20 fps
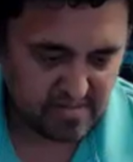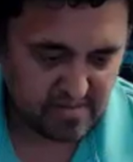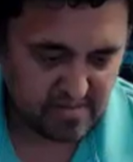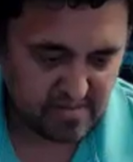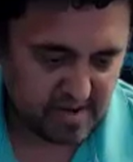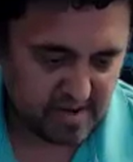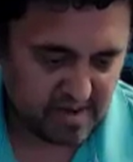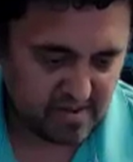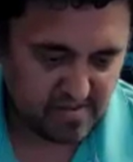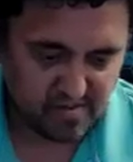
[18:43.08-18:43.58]

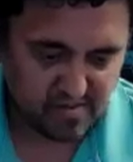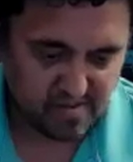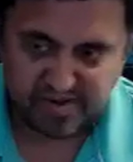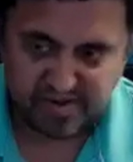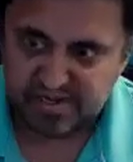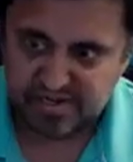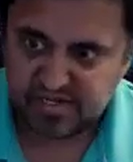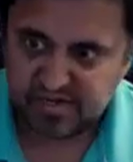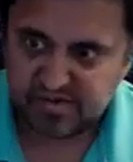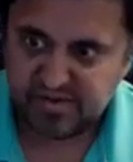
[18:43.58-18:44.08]
learned
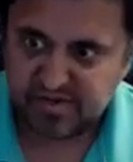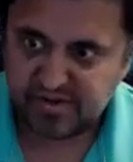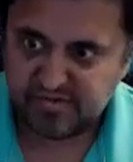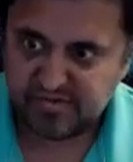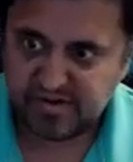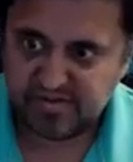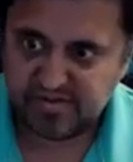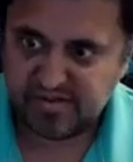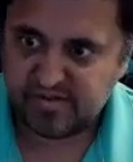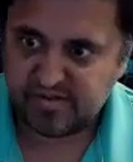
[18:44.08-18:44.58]
by doing,
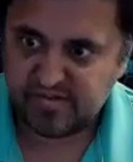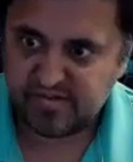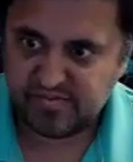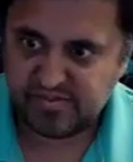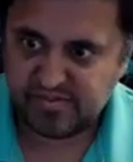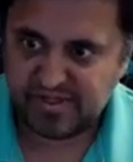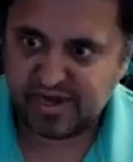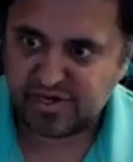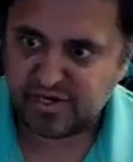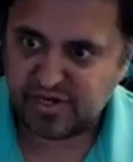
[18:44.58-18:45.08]
right? Like
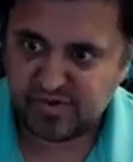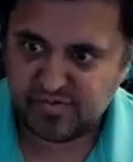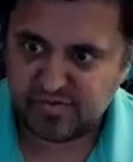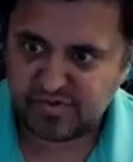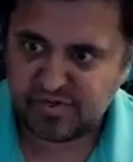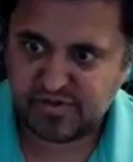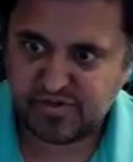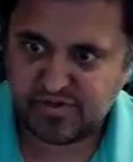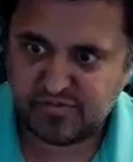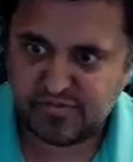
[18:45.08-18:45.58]
when blockchain
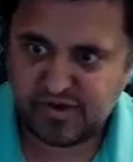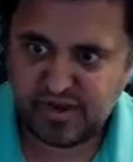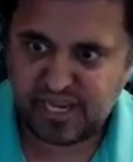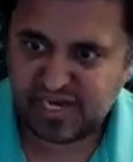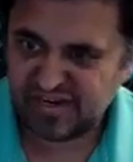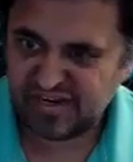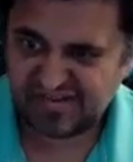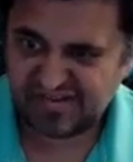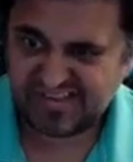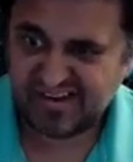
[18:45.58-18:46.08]
was all the
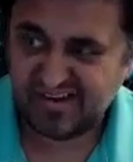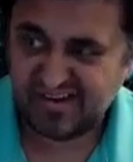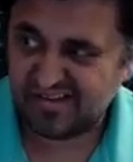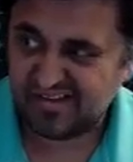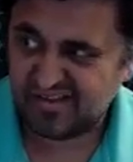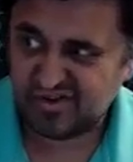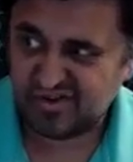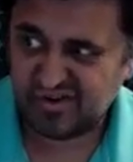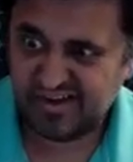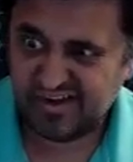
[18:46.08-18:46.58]
rage, I was like, all
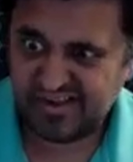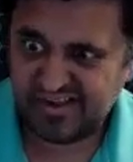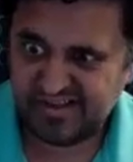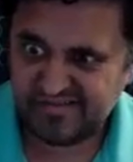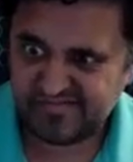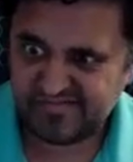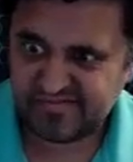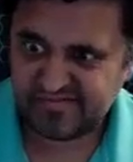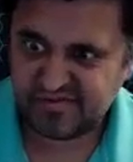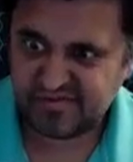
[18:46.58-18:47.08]
right, let's try it
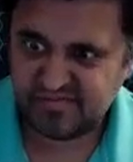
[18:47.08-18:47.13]
out.